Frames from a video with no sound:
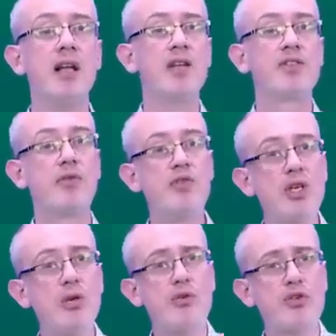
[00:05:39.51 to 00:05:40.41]
So
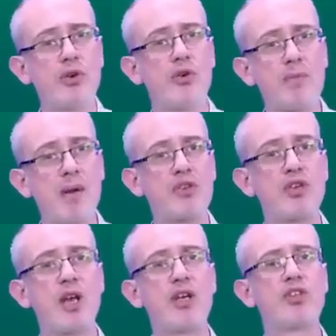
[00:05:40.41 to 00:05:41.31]
use your
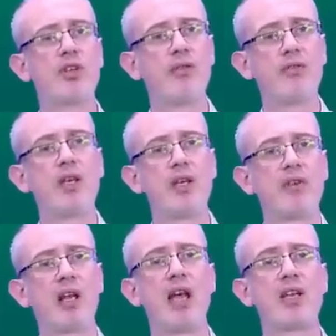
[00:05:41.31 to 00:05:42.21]
imagination and think of a
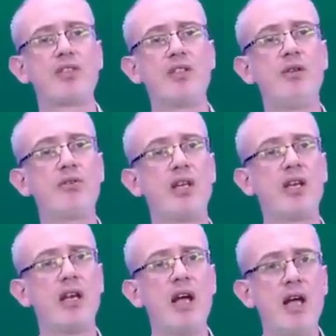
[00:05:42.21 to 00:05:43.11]
class that you
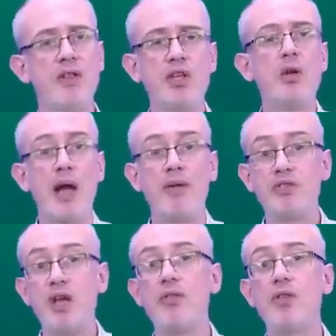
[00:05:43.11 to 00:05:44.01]
think that you have
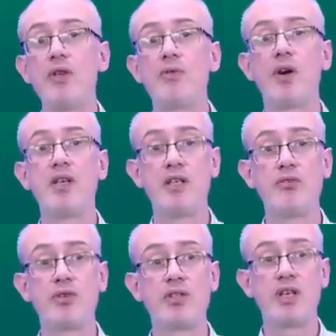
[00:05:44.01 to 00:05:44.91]
done that you find
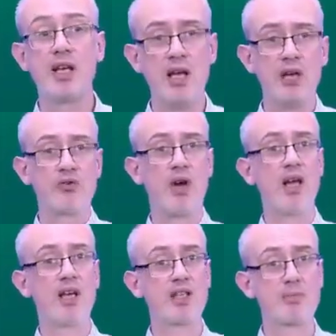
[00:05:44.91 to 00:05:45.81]
interesting. Try
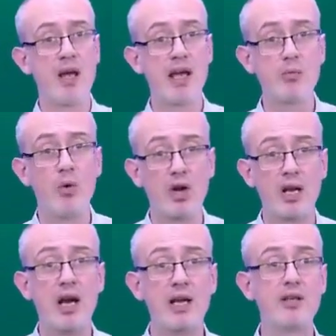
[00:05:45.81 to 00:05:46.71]
and explain what
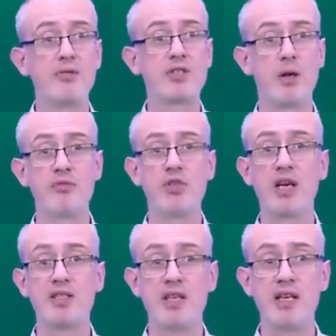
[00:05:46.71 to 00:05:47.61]
kind of
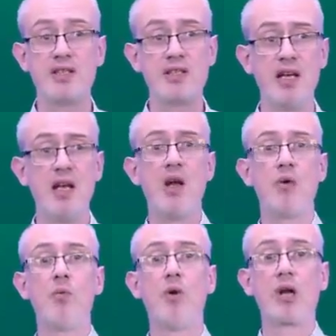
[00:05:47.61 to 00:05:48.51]
subject it is,
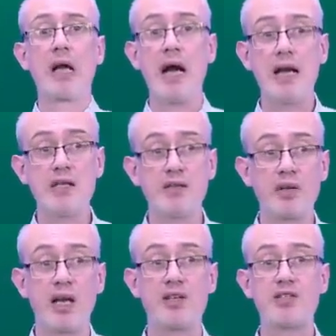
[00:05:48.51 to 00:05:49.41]
what kind of
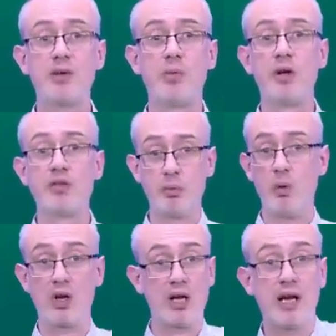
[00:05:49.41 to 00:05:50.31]
class it was,
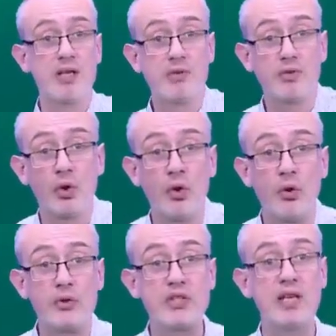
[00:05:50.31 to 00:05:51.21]
what kind of
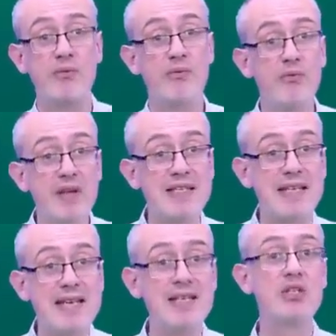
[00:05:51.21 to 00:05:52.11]
course it fit
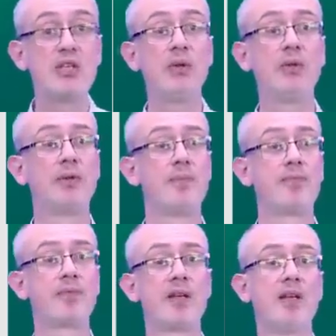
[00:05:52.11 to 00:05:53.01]
into,
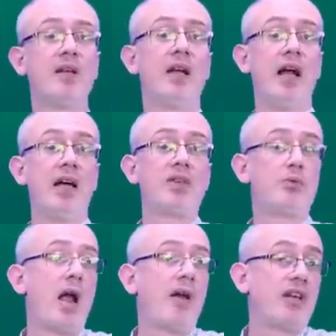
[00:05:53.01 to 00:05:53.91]
and
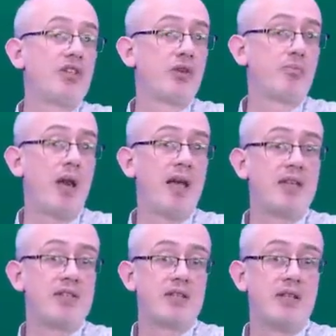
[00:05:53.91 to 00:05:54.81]
where it took
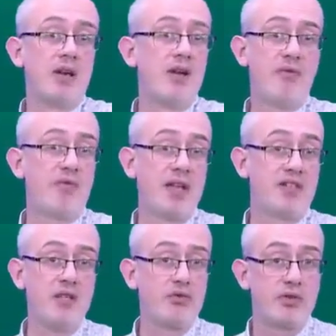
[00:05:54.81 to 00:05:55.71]
place, if that's
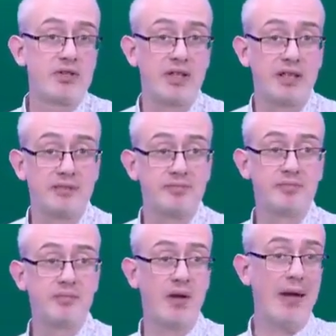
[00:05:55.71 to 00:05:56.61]
interesting.
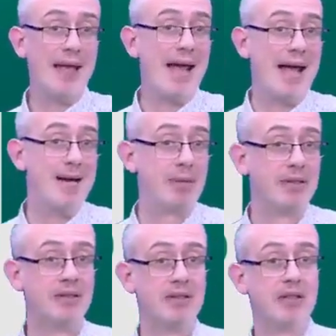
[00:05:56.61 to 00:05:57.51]
A lab,
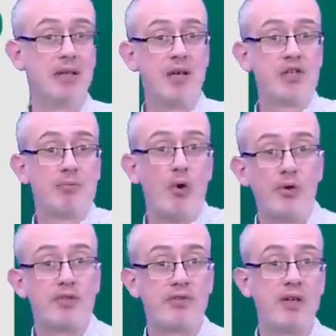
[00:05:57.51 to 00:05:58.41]
a
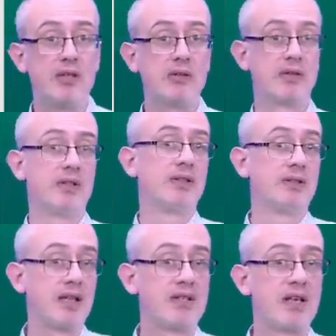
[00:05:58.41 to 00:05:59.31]
sports field,
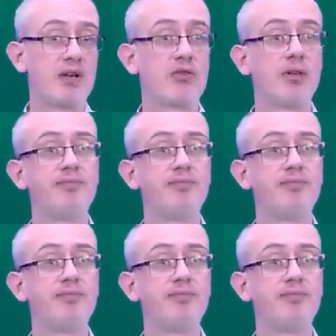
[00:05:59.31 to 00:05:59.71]
etc.